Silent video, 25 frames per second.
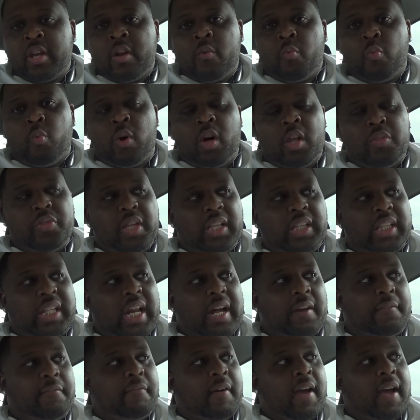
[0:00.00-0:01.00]
One thing that
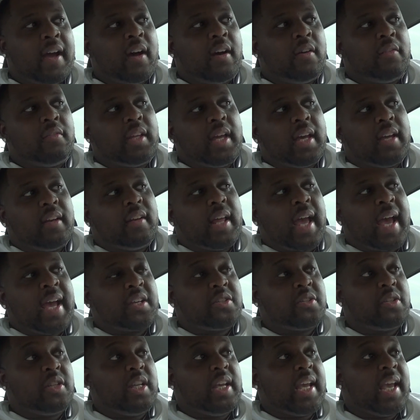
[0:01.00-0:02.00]
I found that
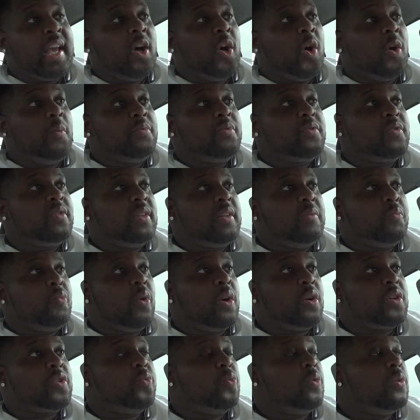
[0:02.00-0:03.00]
actually helps and
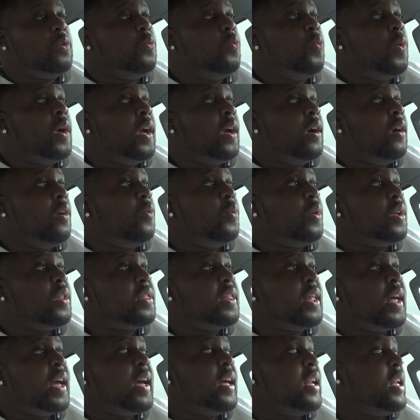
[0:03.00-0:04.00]
works real well with
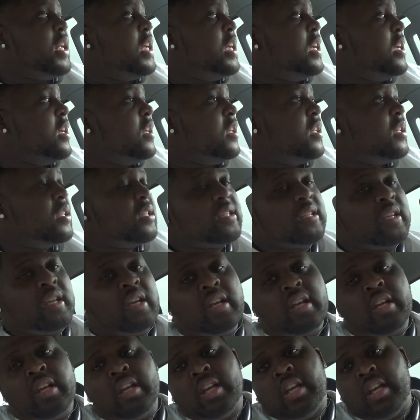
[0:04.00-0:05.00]
that is
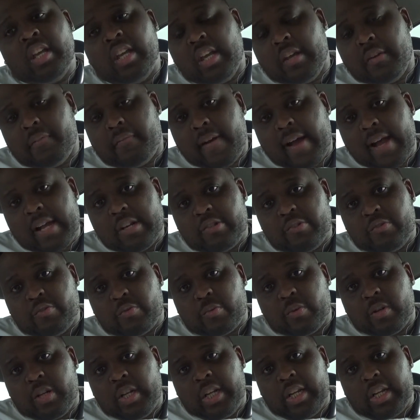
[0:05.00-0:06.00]
if I
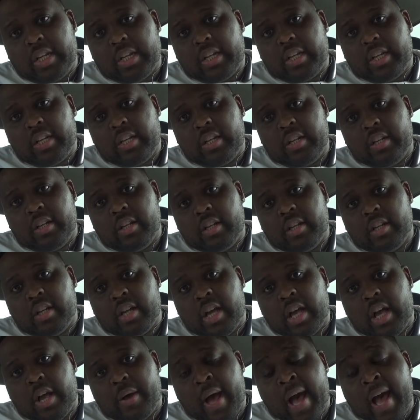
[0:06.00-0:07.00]
drink,
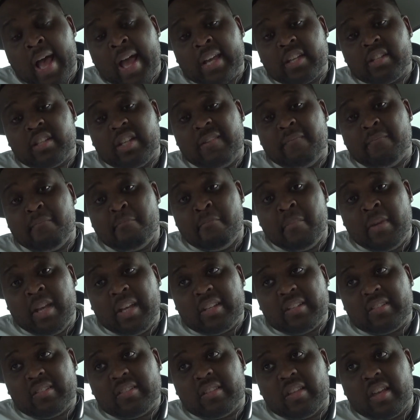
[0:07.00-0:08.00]
I actually
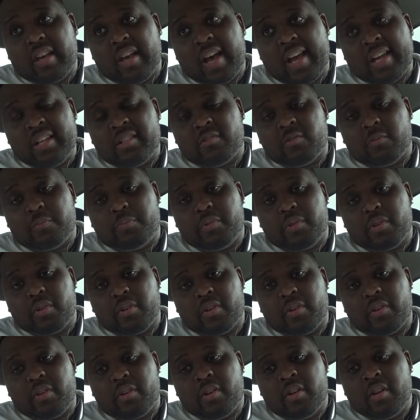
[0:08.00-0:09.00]
mix the
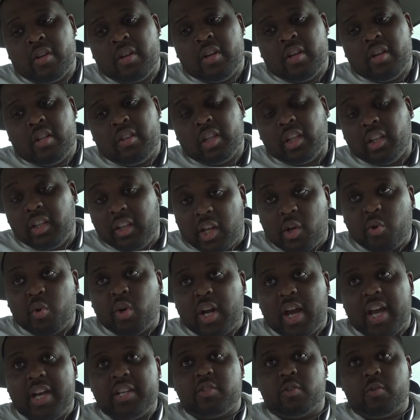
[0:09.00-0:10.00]
Isopure, the liquid
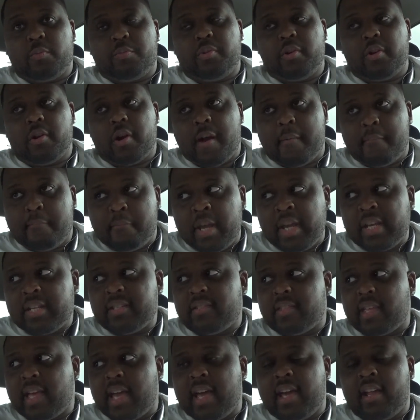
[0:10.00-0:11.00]
Isopure, I
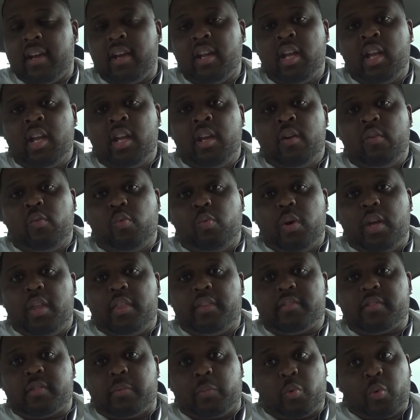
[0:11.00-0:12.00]
mix that with
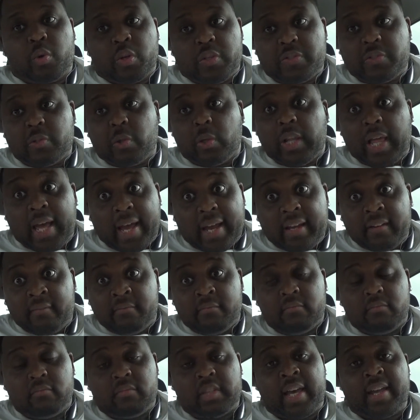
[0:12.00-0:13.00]
some Crystal Light.
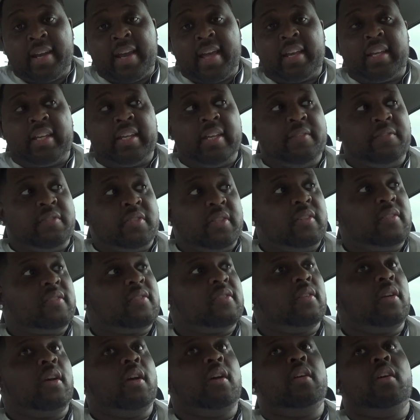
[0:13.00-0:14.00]
That gives
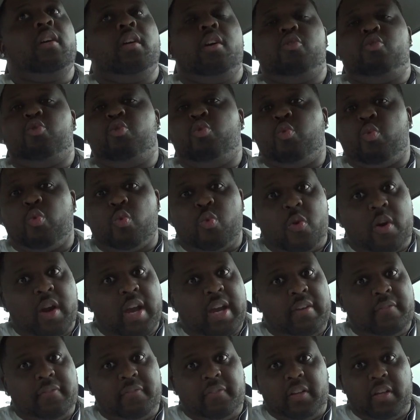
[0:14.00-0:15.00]
it
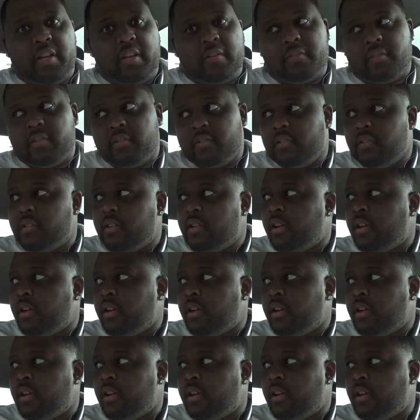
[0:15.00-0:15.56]
great flavor.